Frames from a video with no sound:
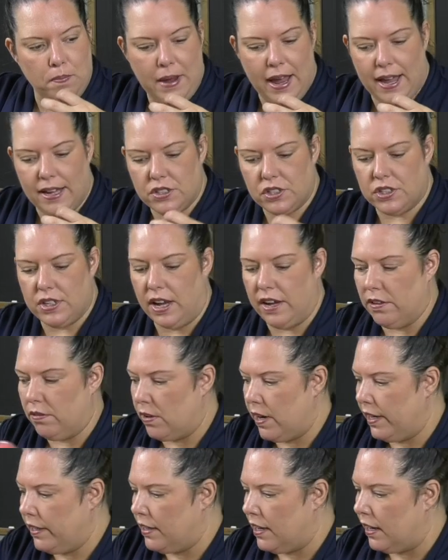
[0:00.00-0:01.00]
masks on
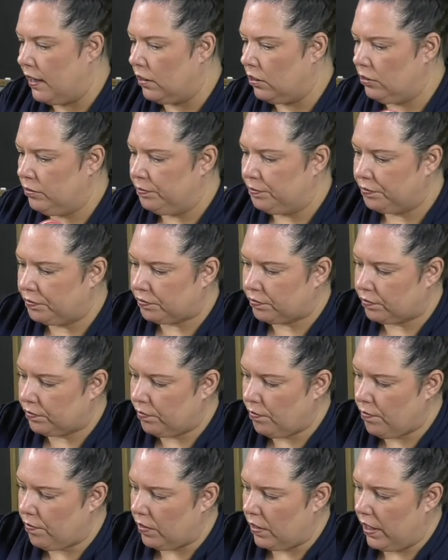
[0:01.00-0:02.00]
right now,
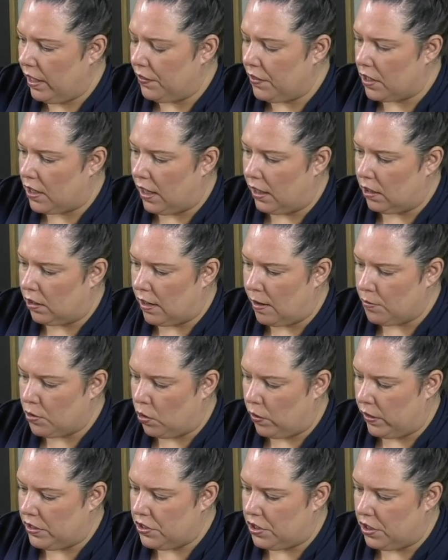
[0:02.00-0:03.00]
and the color I'm
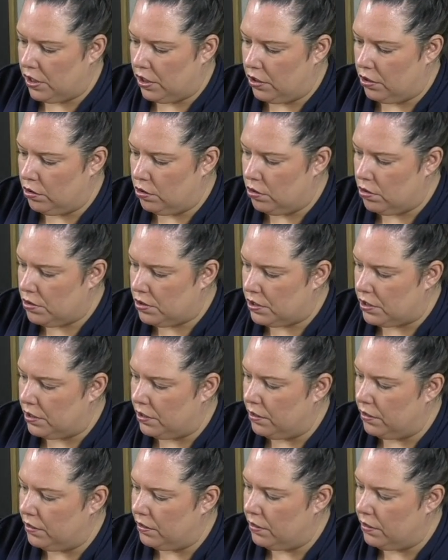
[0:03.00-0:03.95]
going to use